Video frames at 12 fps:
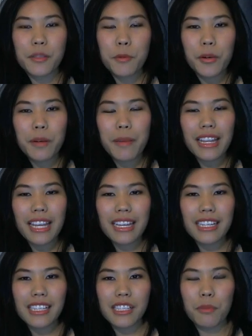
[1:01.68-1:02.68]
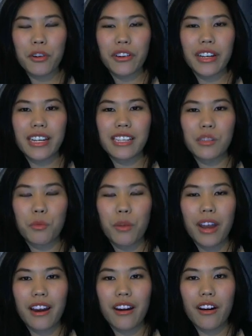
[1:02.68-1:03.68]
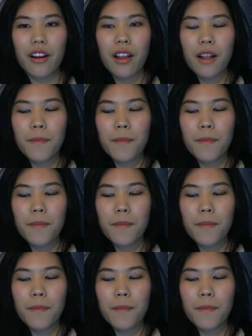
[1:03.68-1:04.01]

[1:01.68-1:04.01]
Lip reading: but what about like an experience where